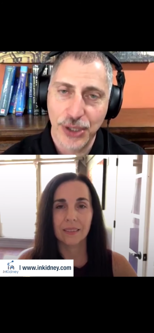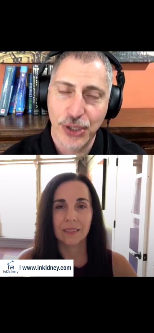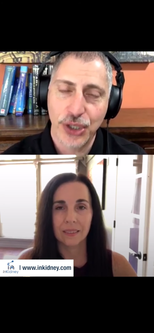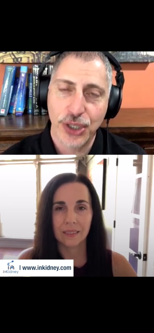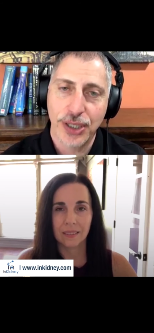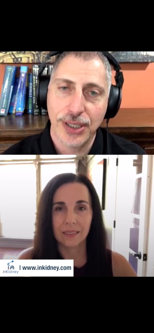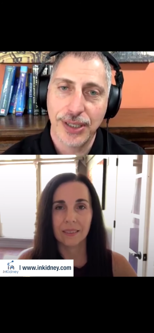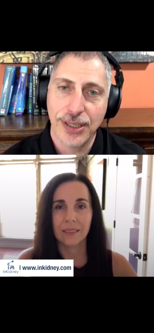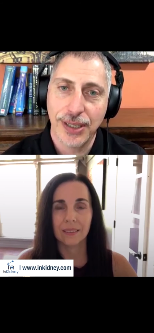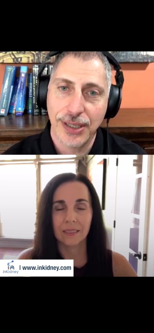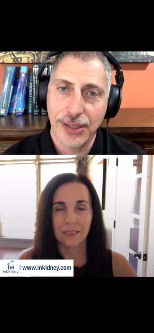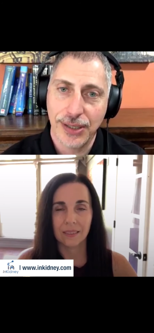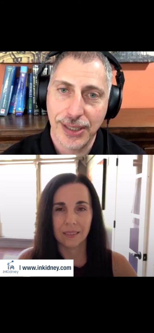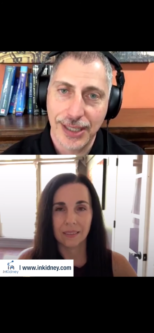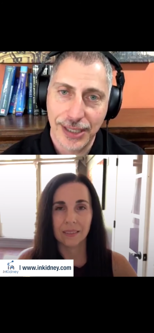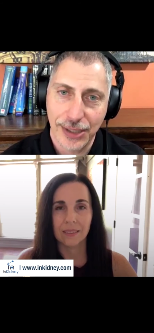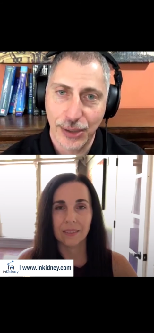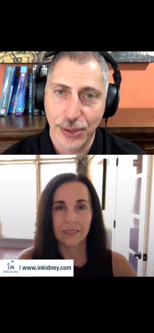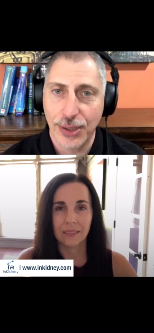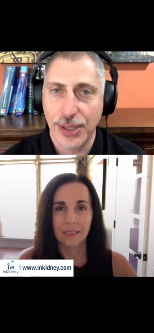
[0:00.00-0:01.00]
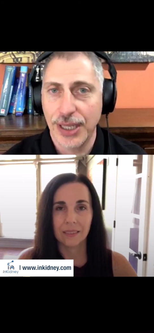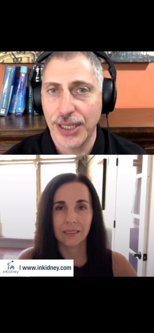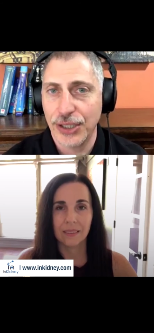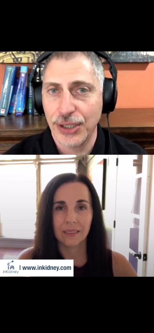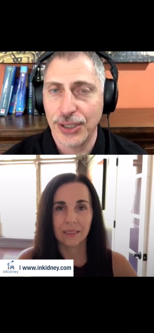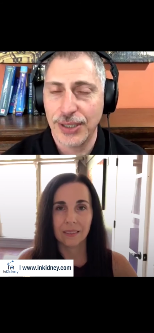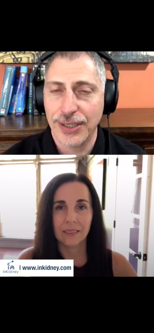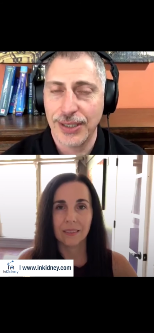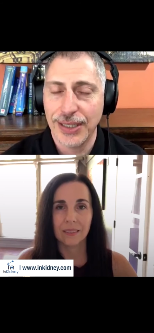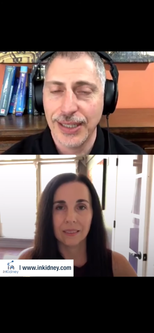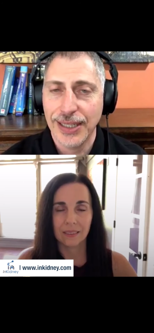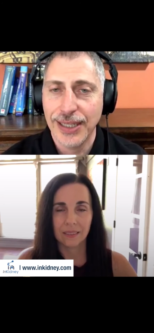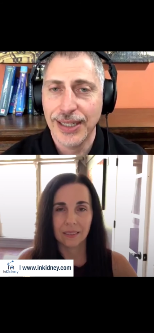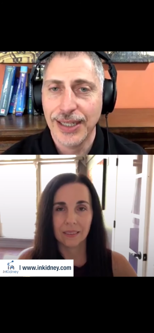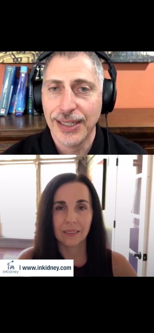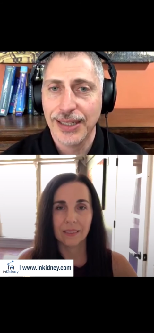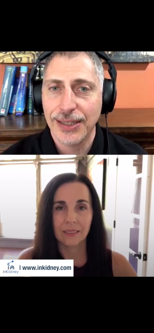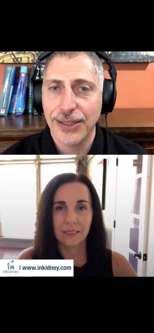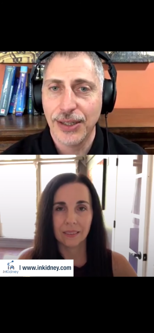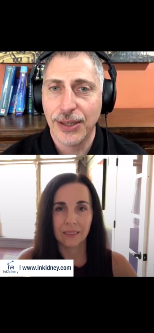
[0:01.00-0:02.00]
Speaker 1: Like you mentioned, the, the
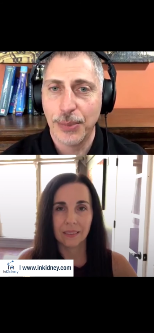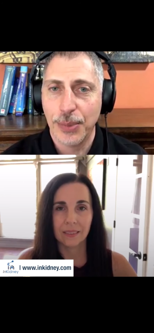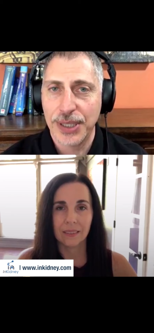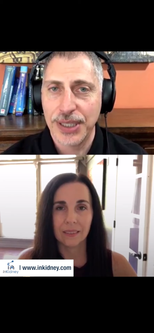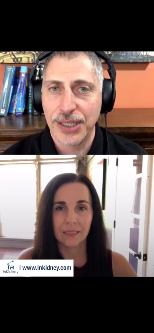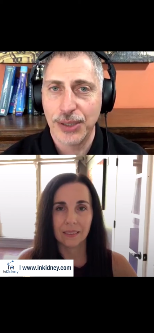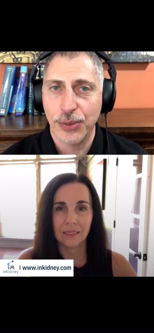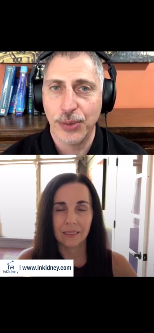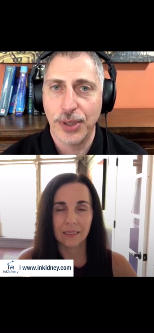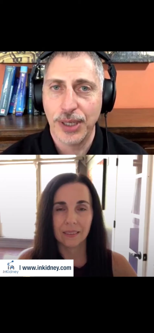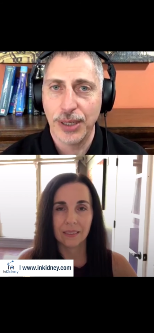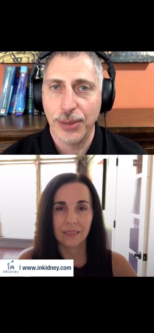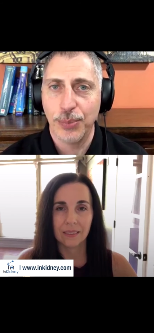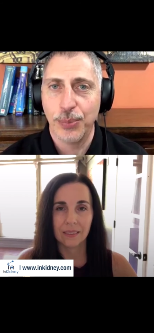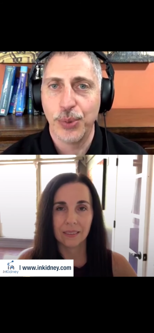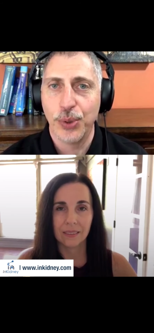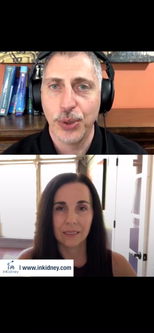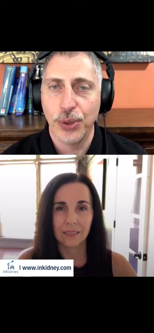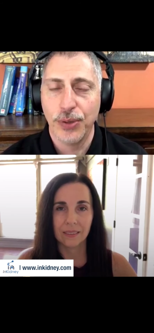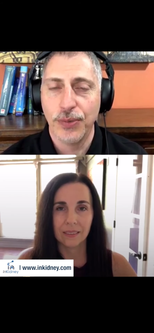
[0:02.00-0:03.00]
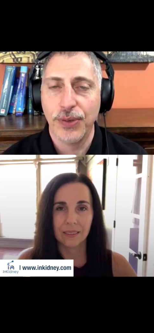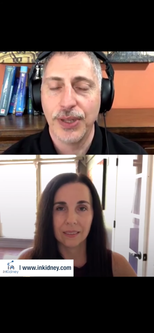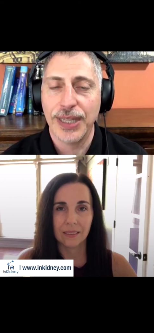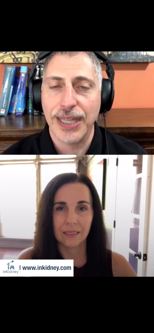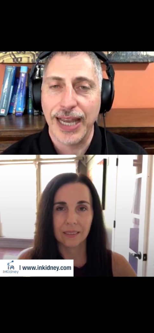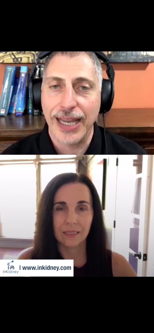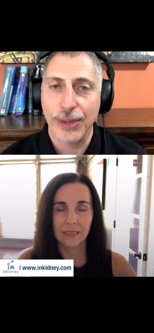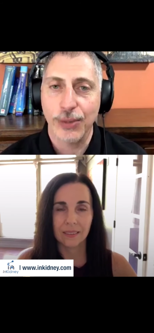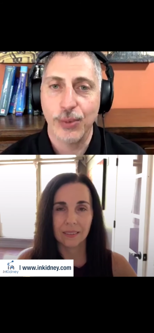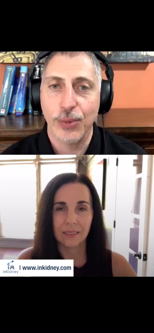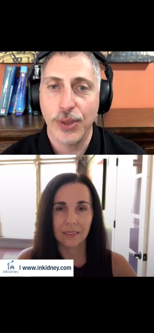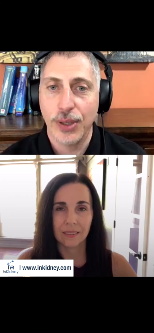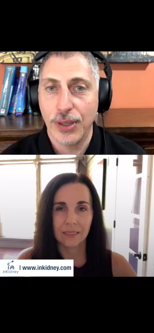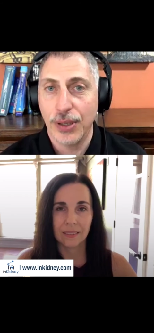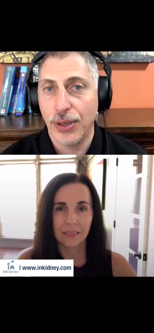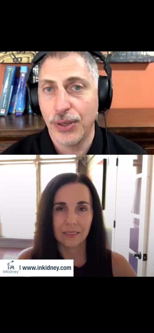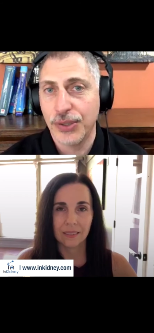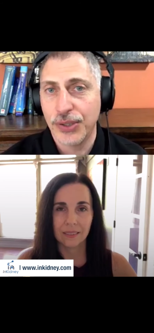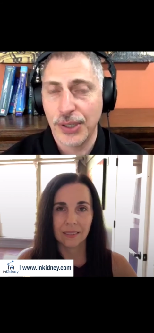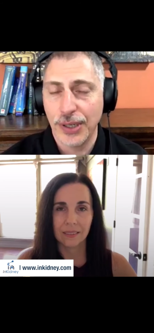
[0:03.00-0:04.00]
circulation to the muscles will be improved, and
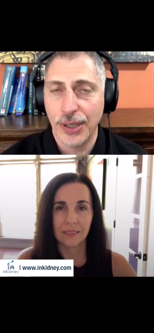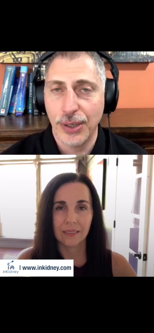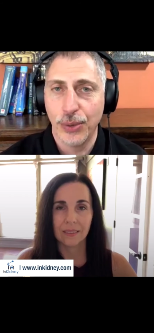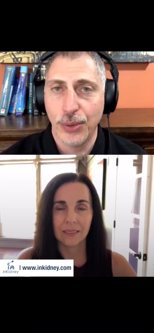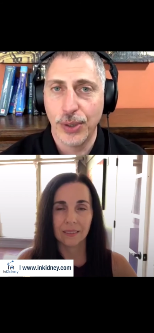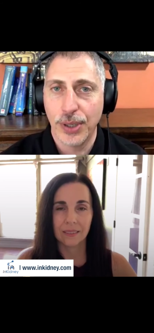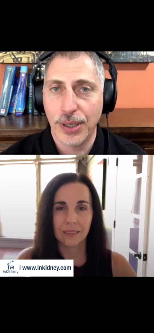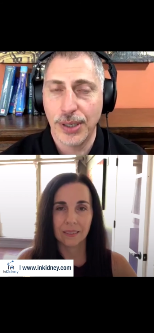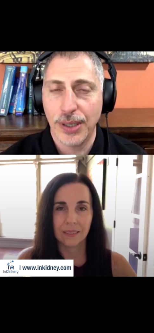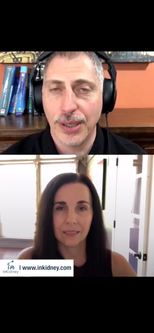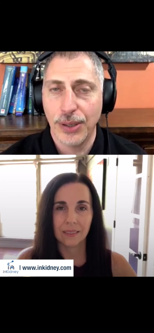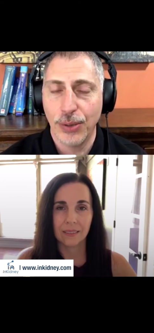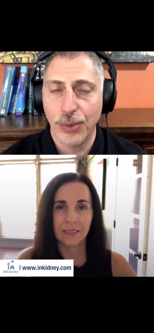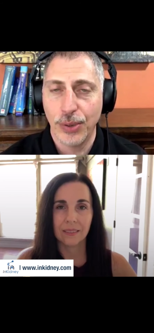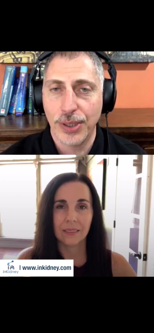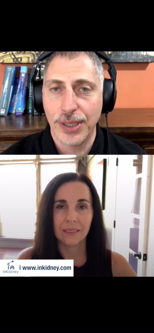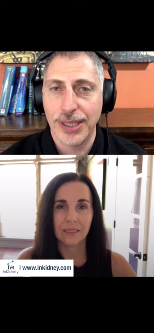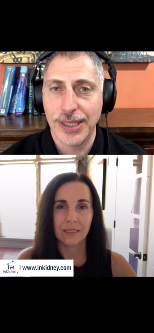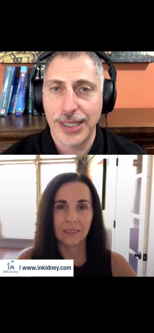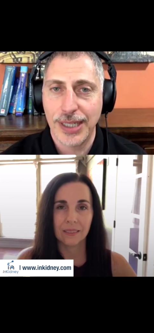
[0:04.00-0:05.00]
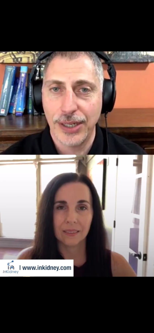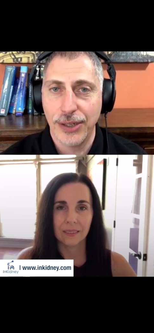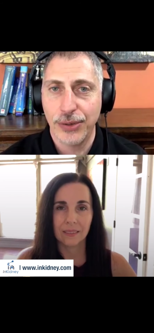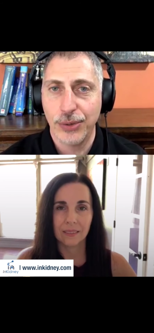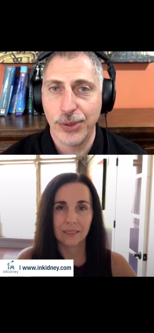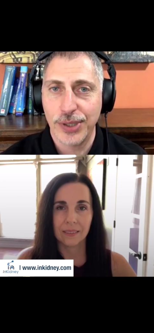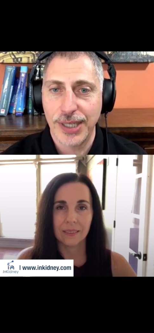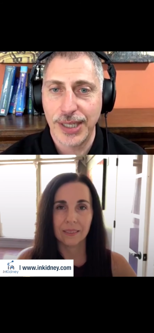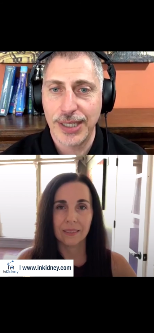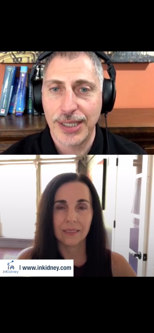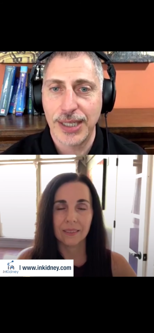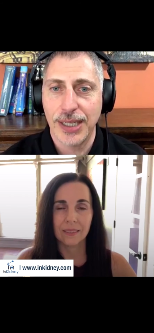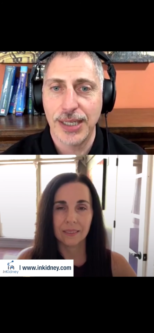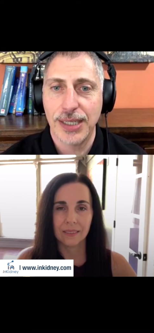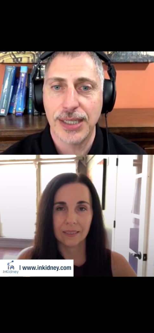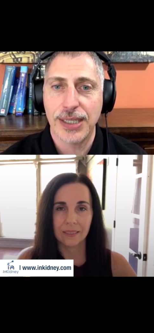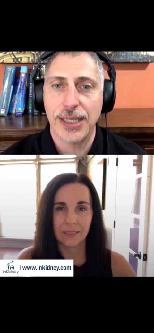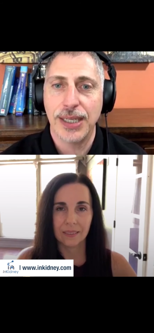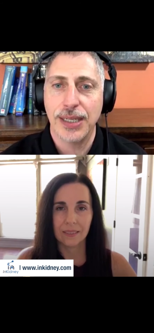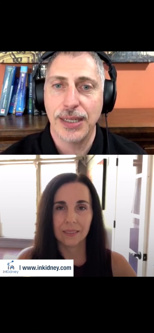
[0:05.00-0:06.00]
that will also lower lower insulin
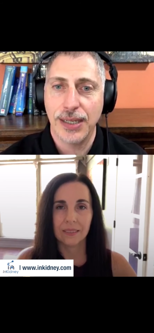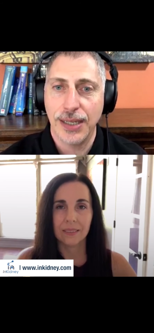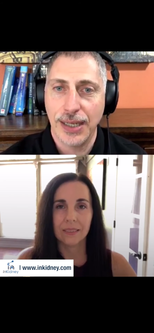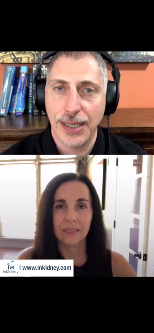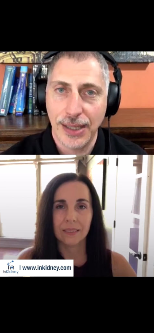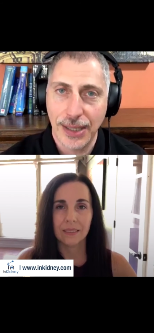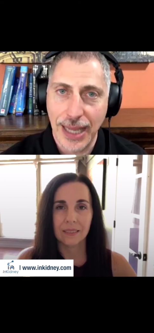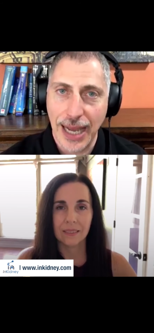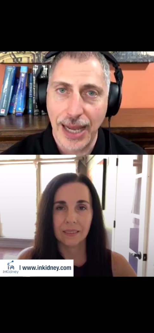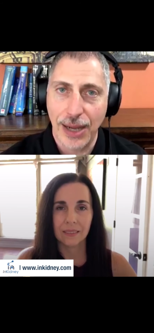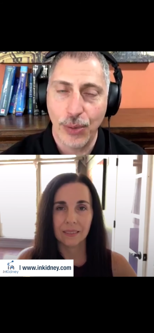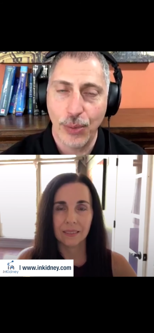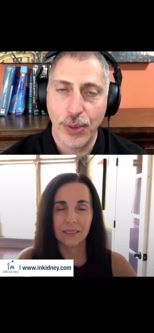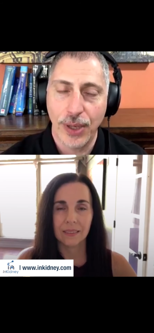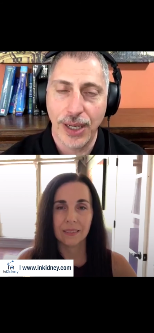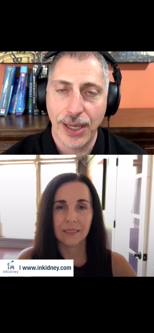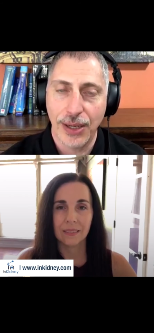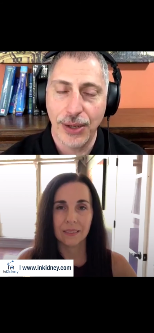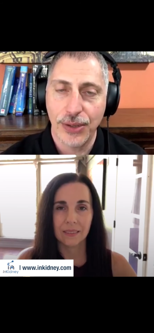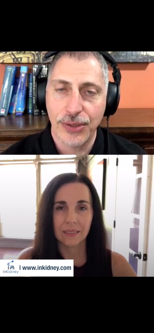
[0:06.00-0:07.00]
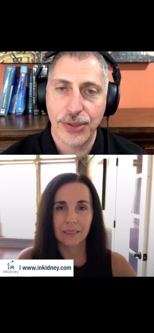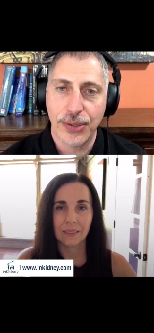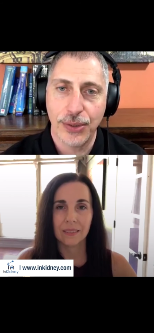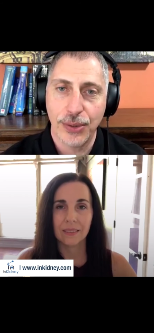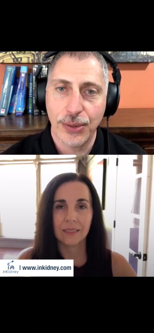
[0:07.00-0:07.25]
resistance, and, and that